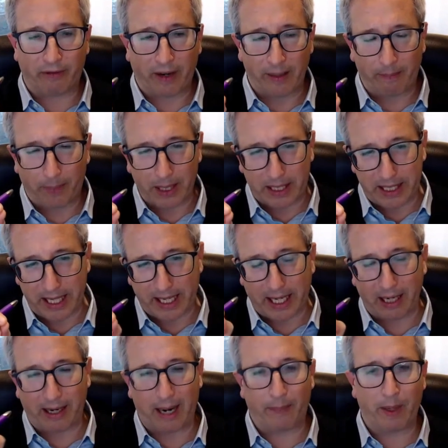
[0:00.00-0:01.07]
particular
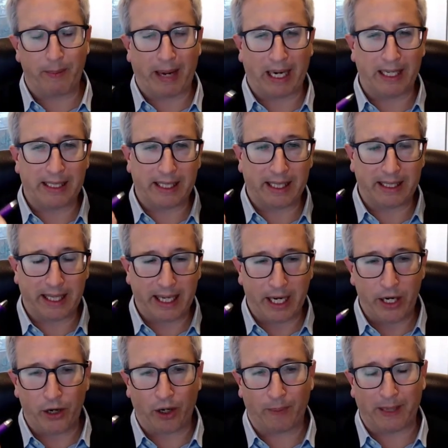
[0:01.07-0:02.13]
abnormalities in
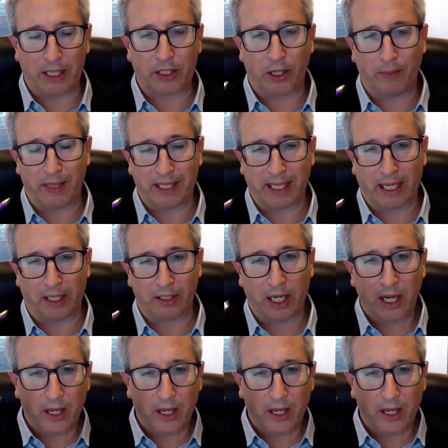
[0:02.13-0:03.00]
neuroblastoma cells